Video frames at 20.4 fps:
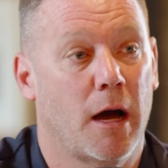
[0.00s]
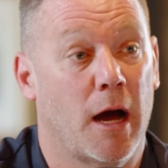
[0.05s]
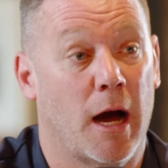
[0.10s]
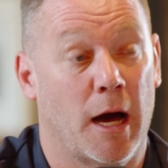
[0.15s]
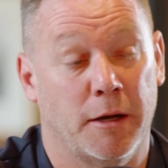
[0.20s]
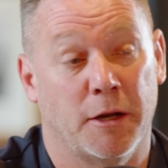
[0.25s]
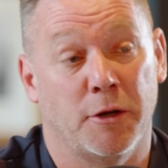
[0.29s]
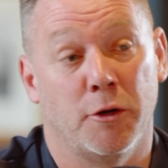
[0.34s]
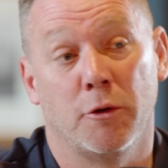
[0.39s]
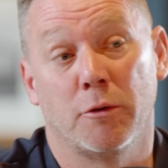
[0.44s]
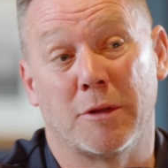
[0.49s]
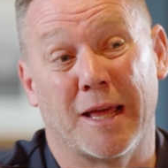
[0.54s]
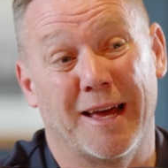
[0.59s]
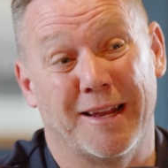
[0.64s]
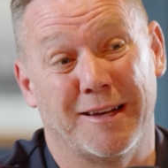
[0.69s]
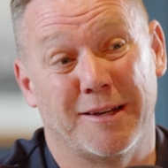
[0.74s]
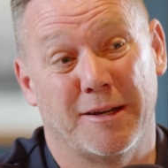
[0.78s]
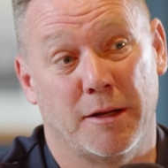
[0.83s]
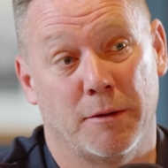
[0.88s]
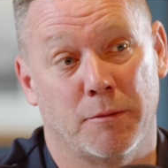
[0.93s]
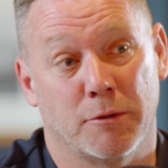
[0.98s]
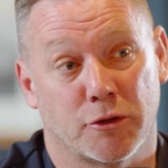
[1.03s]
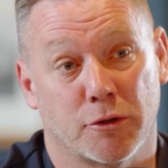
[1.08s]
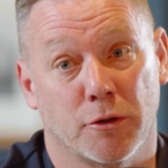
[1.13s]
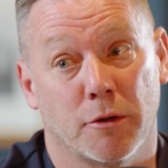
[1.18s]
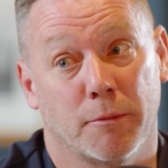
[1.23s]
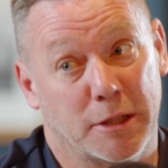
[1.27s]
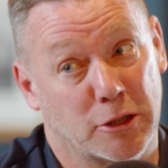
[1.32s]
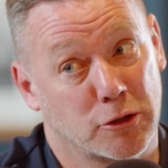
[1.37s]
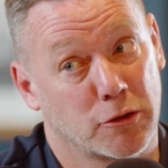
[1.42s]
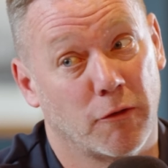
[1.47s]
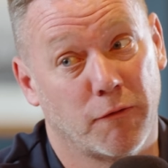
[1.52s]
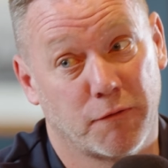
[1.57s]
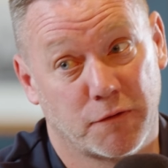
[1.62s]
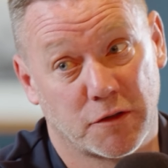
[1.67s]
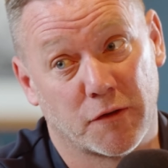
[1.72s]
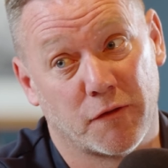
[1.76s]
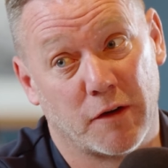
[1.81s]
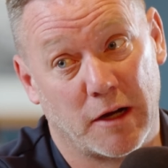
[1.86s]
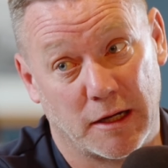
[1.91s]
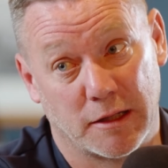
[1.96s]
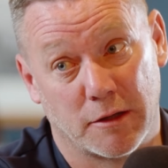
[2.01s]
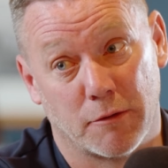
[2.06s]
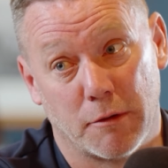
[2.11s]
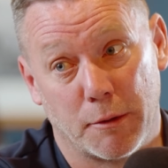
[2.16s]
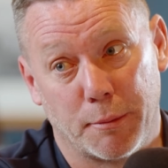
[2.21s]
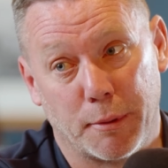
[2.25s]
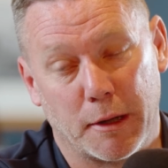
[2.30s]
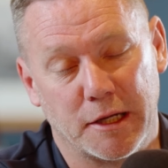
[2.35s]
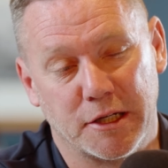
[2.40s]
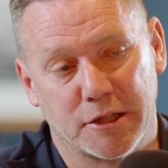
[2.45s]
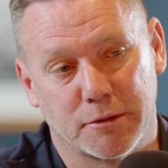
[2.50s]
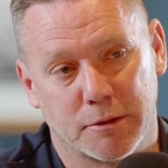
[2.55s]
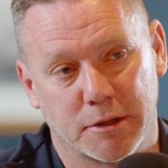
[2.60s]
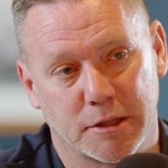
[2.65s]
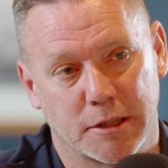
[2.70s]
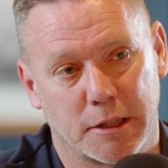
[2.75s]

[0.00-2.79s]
And I knew then it was going to be tough to find a replacement,